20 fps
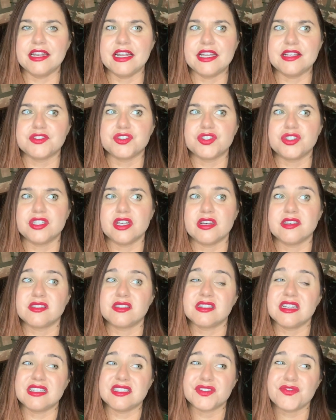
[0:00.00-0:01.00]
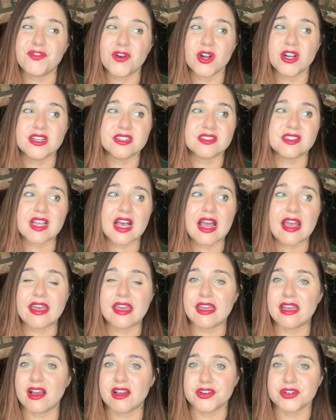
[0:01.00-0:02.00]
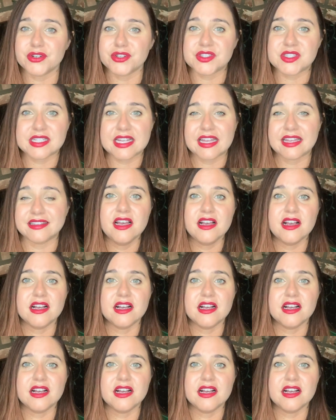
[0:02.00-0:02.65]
It's just, as far as I understand,